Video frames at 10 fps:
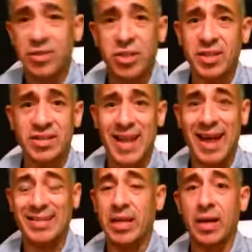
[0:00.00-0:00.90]
just this
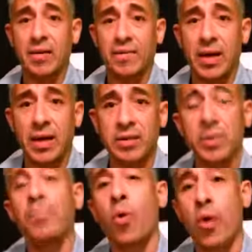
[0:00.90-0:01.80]
idea of uh,
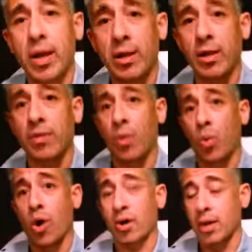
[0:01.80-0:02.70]
supporting the
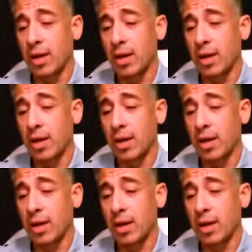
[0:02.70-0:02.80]
work,